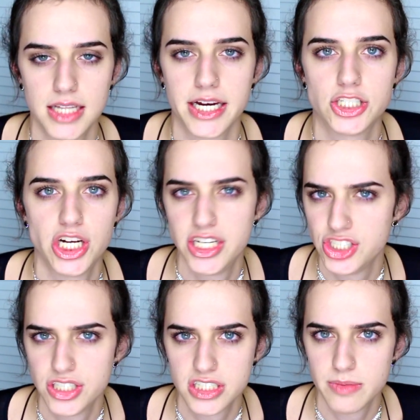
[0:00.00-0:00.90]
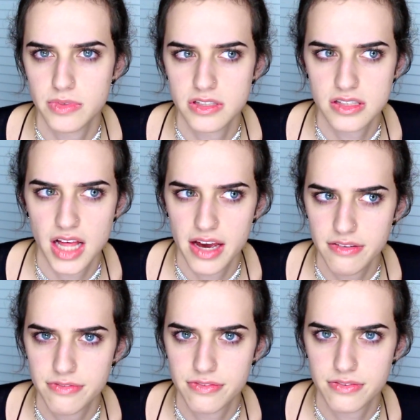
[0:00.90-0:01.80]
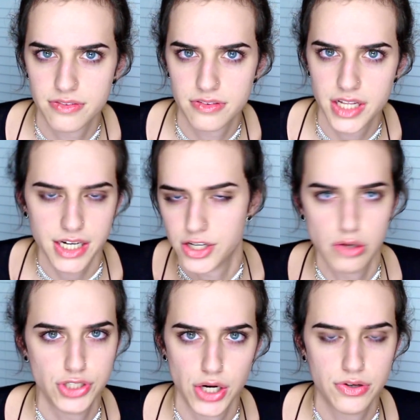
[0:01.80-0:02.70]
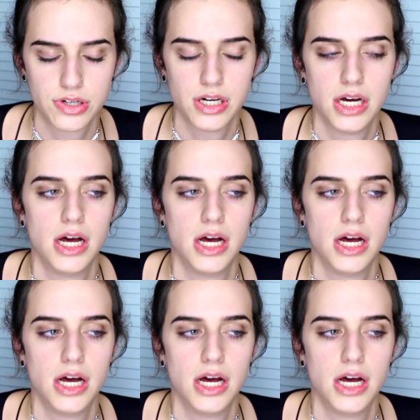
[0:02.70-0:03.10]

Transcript: like changing someone's life, like no joke.